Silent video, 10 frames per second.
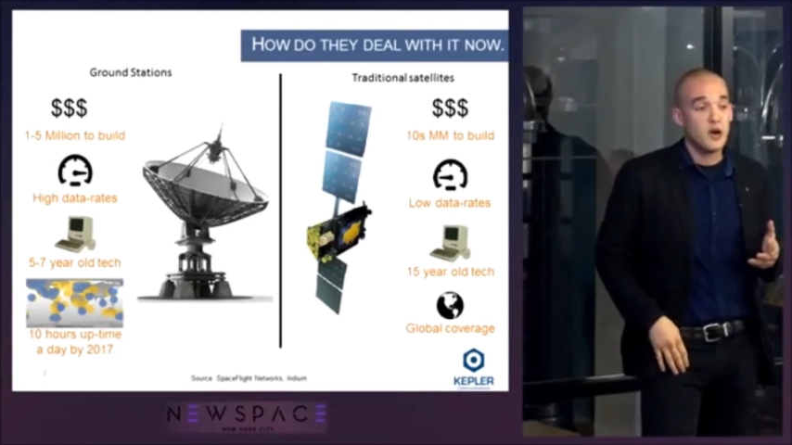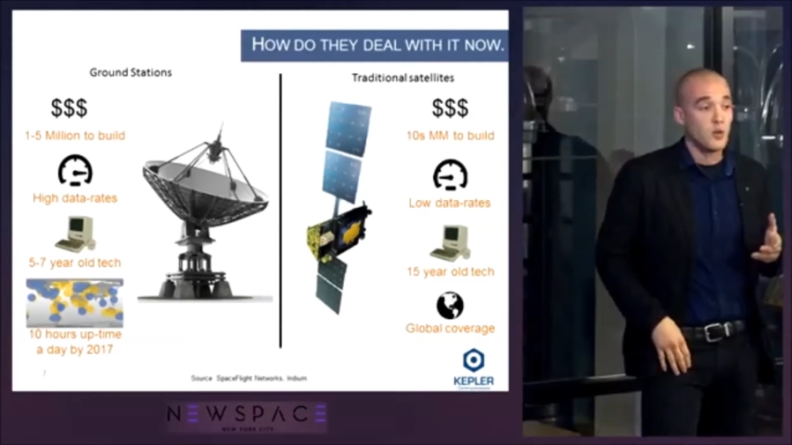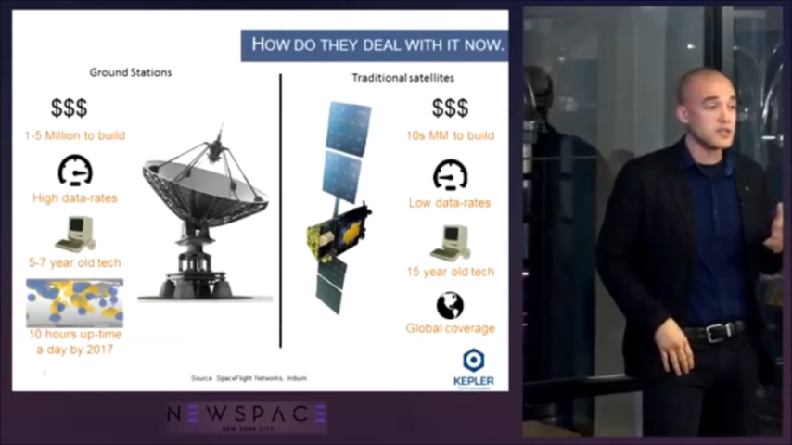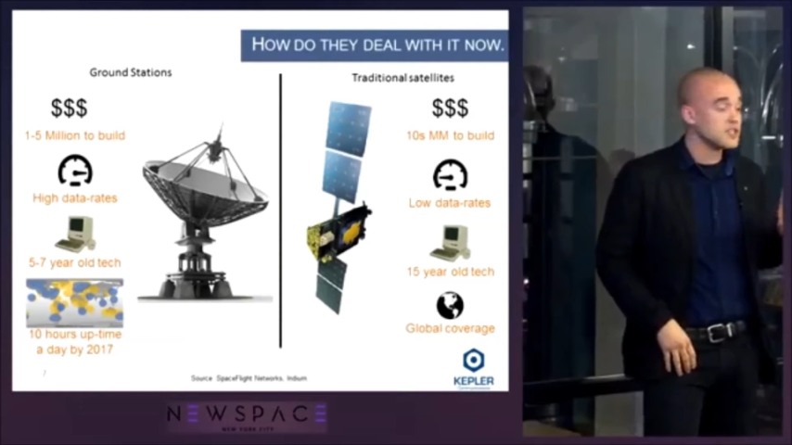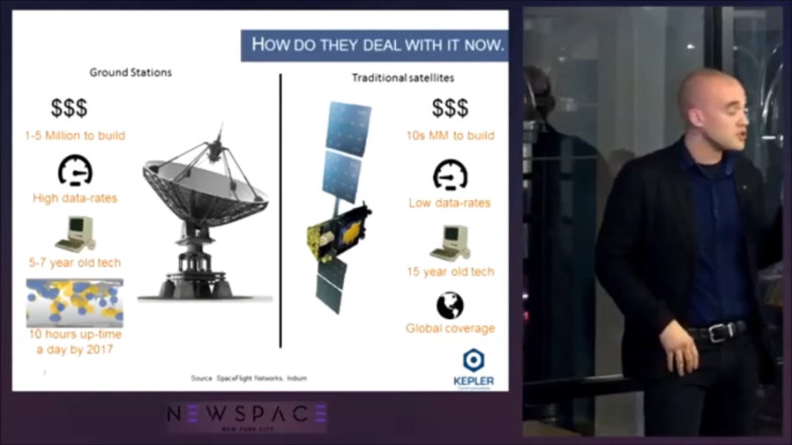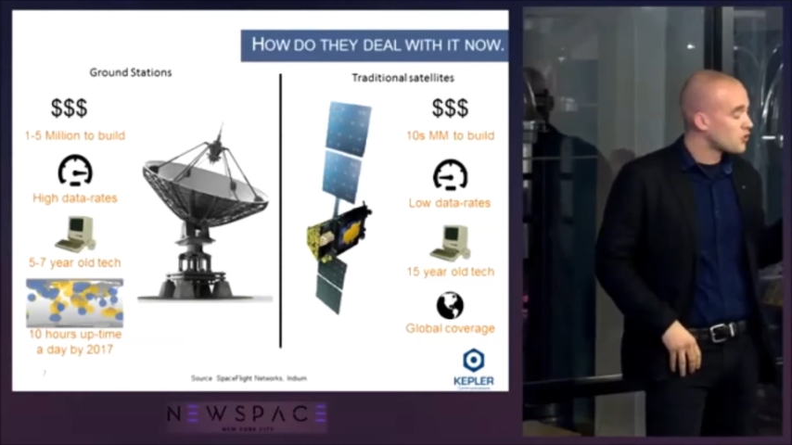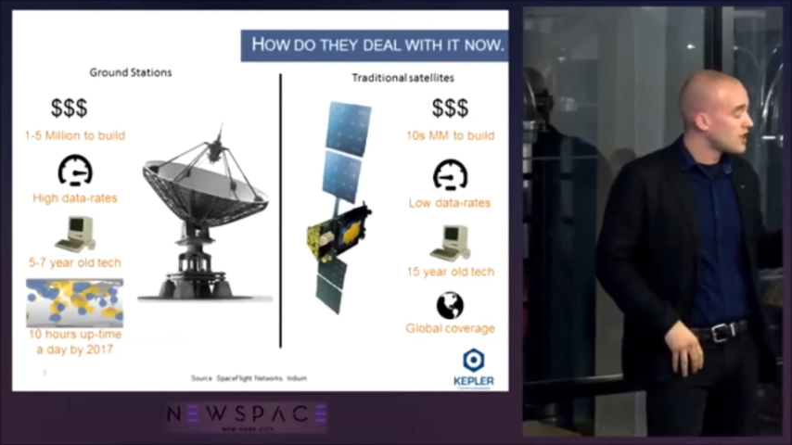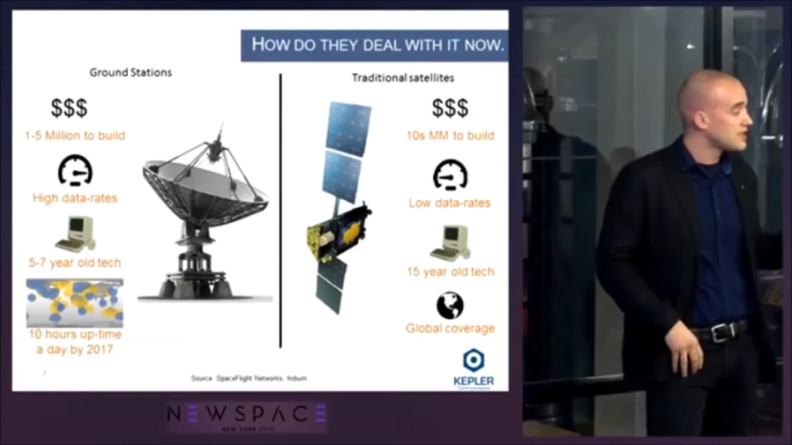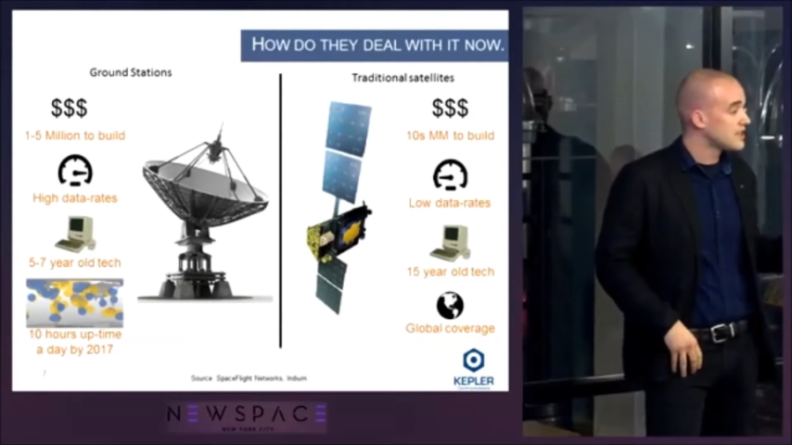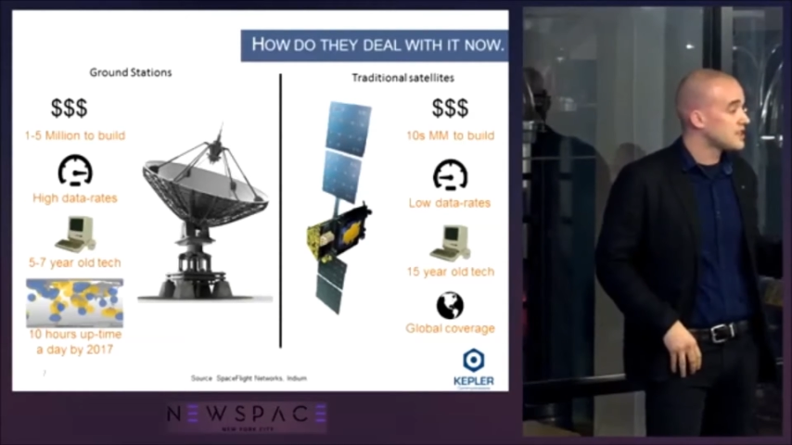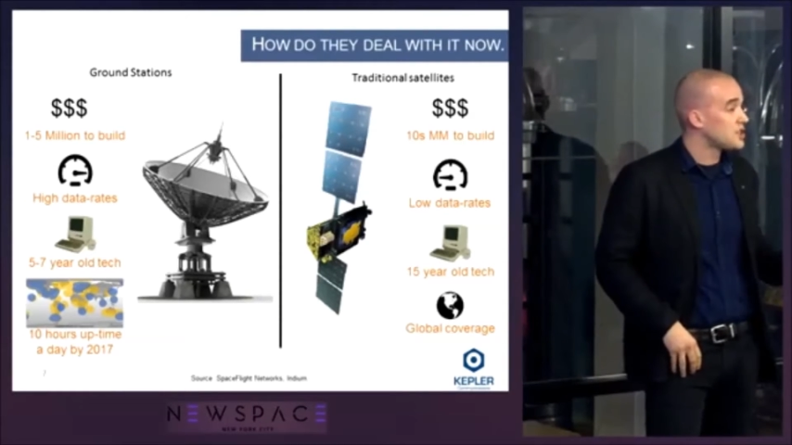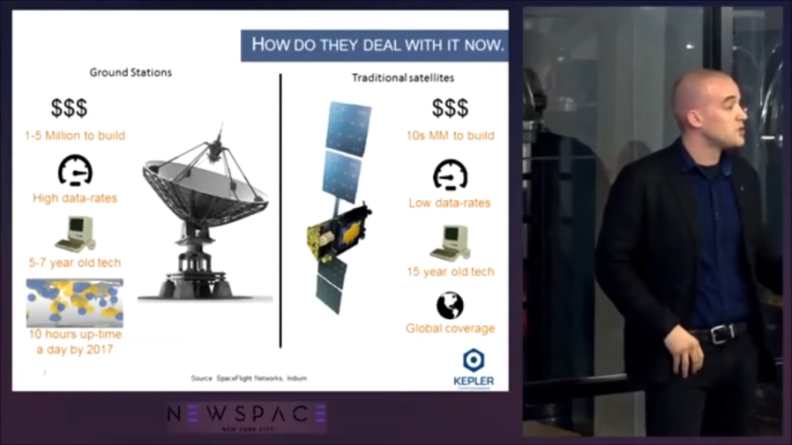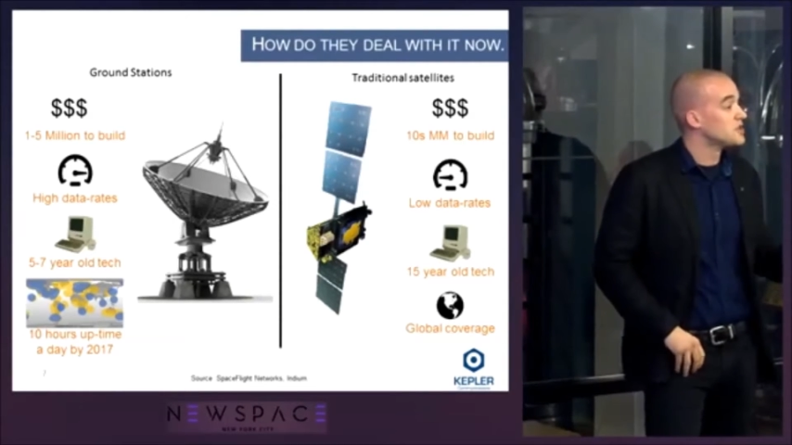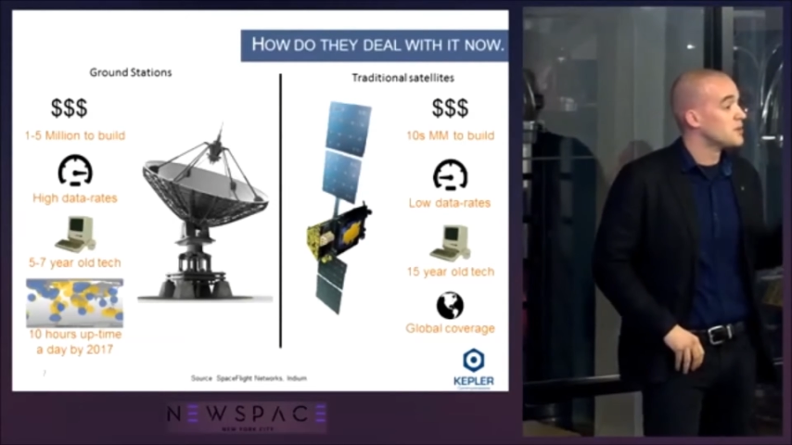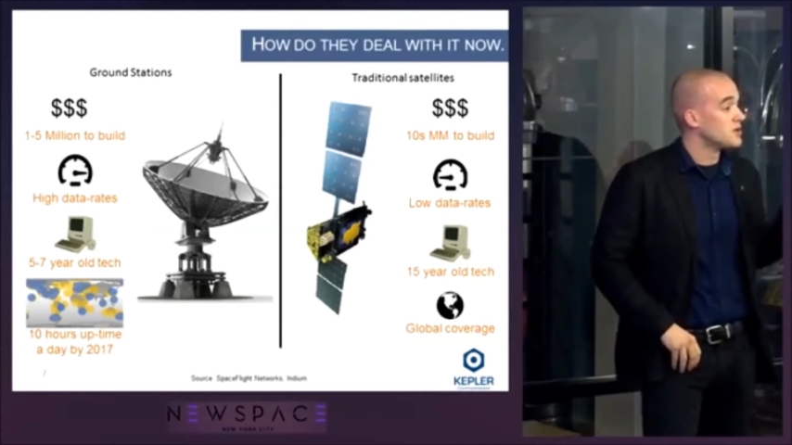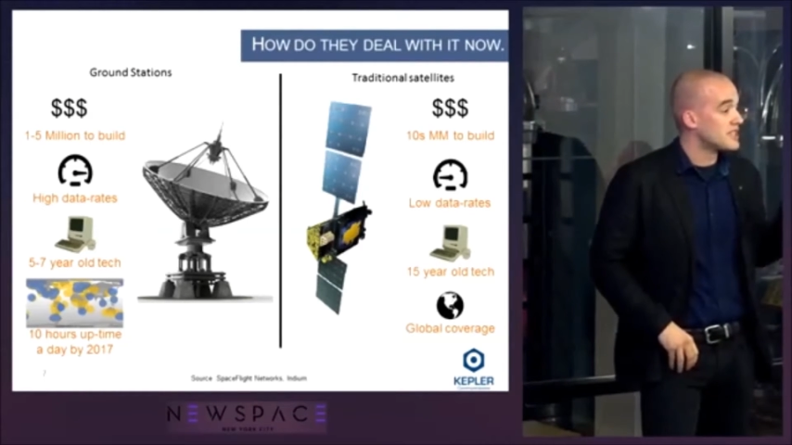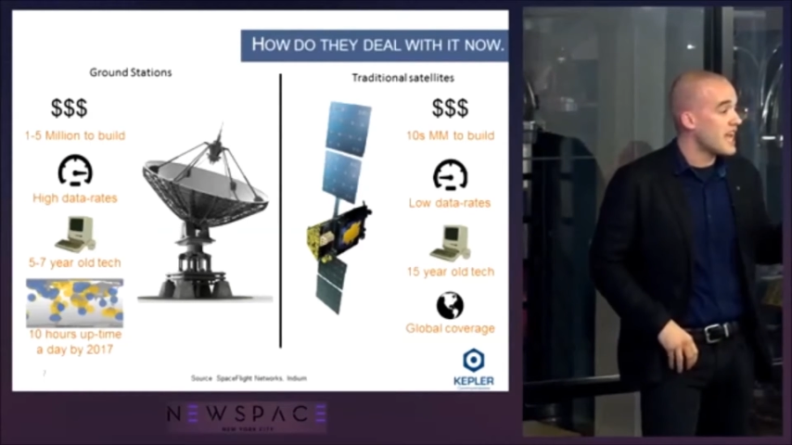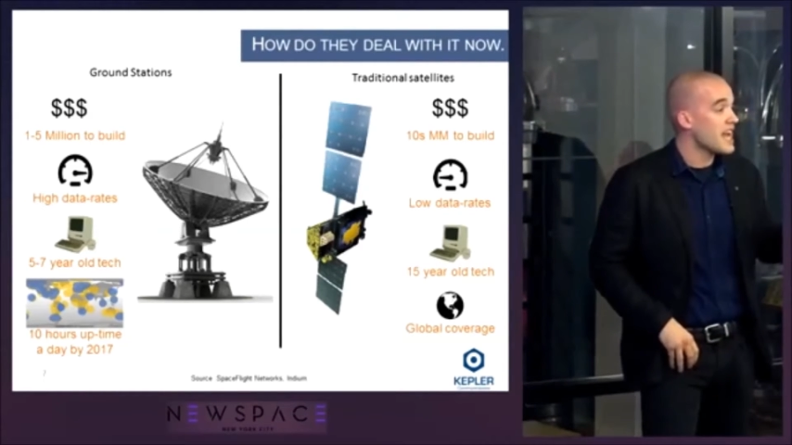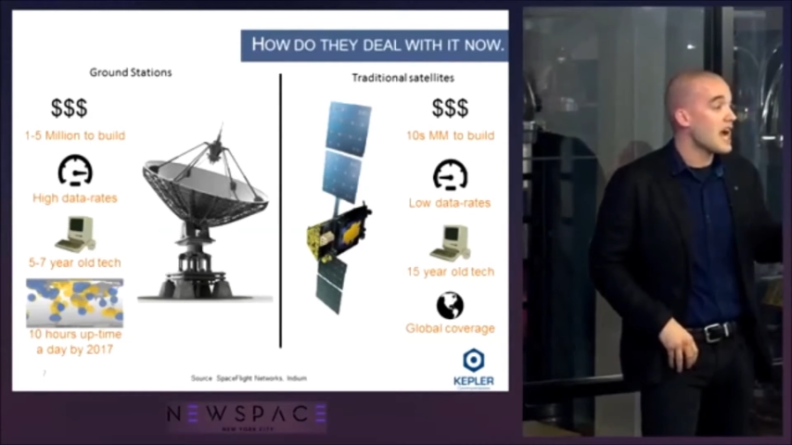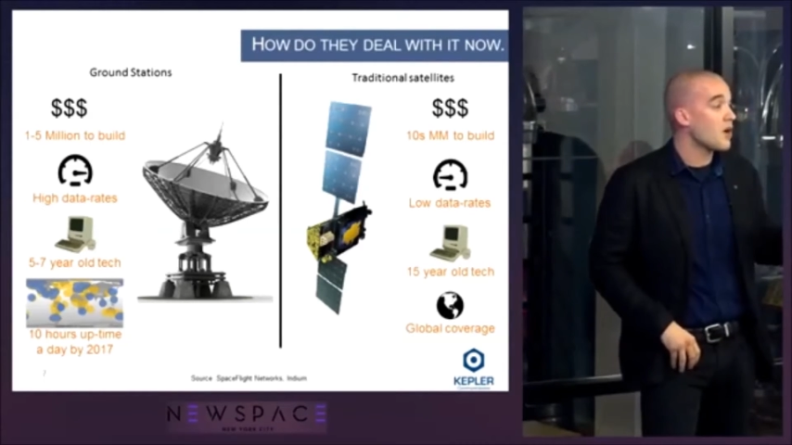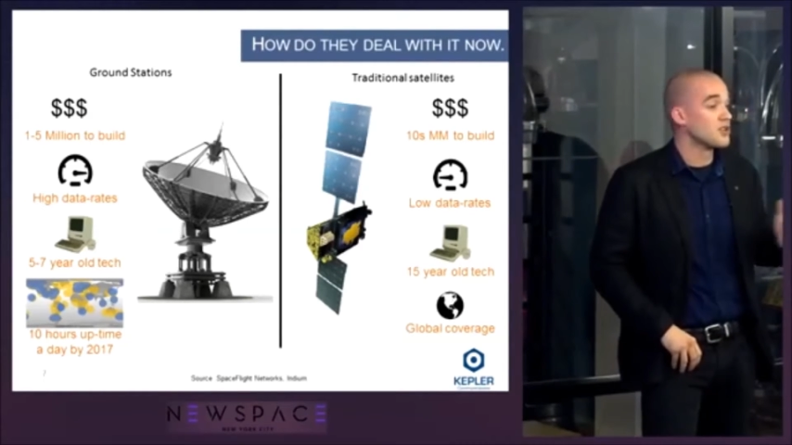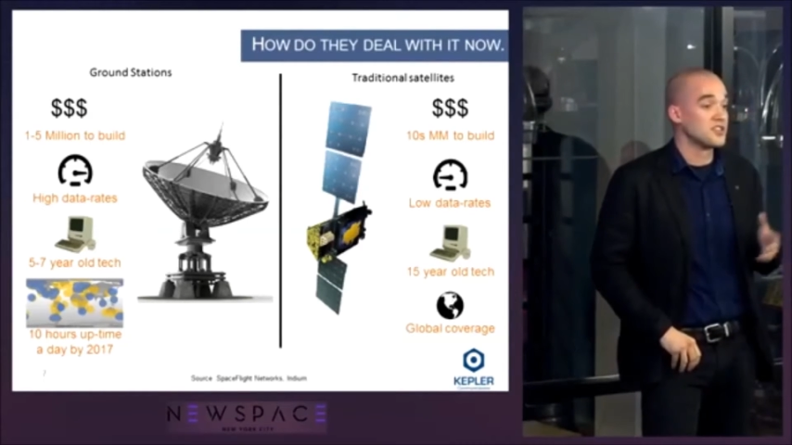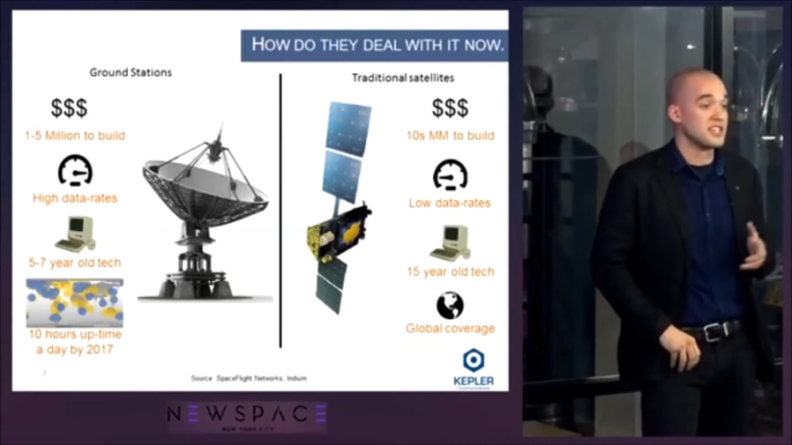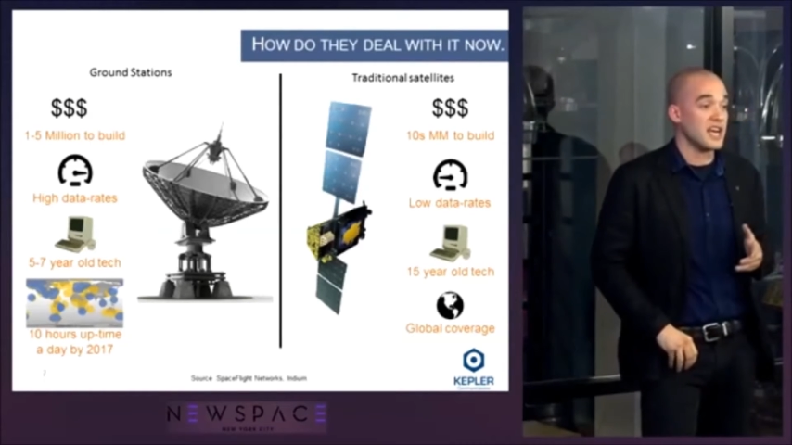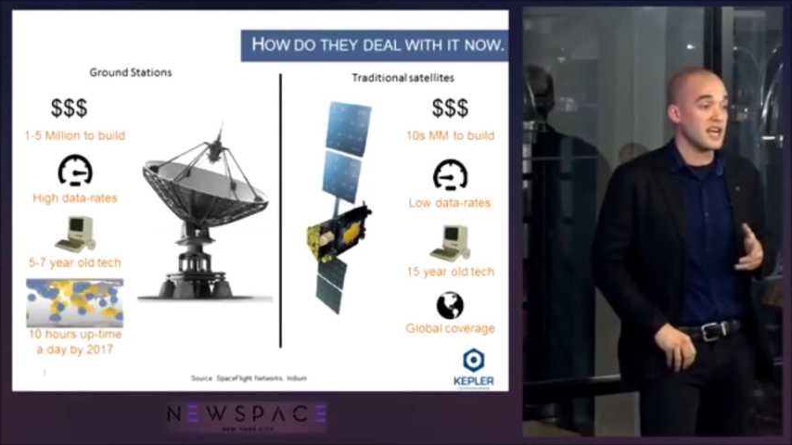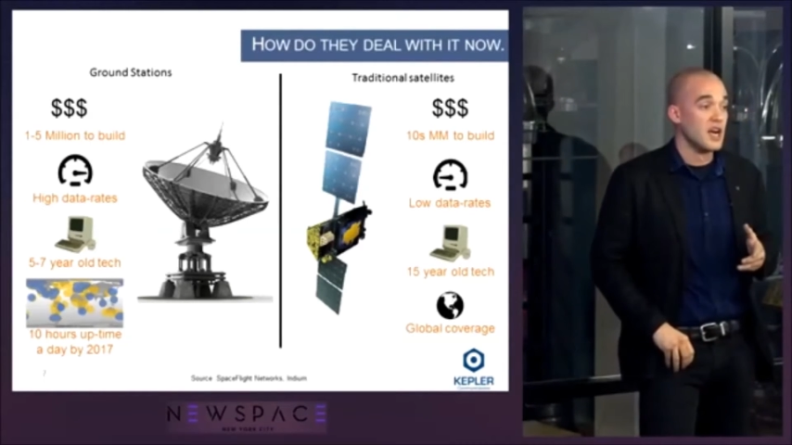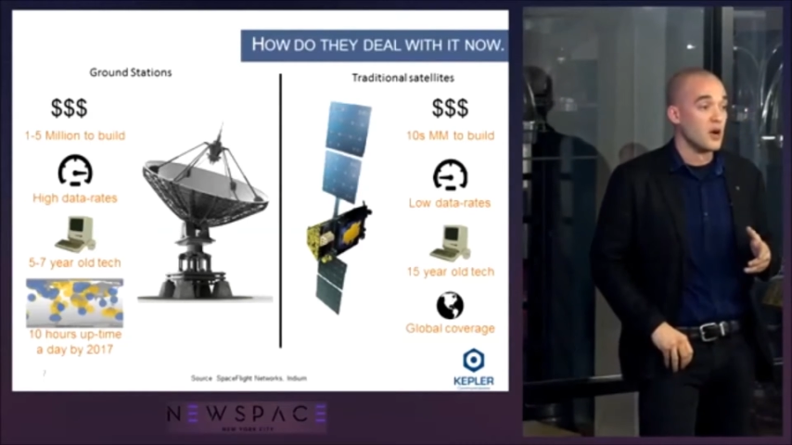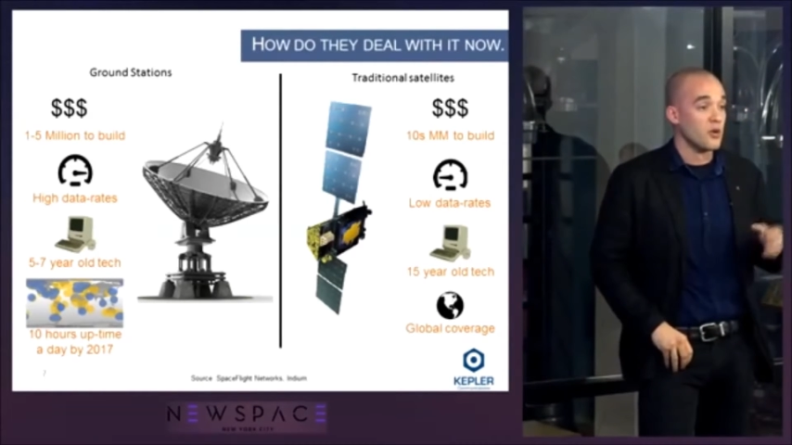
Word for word: what this translates to is about 10 hours a day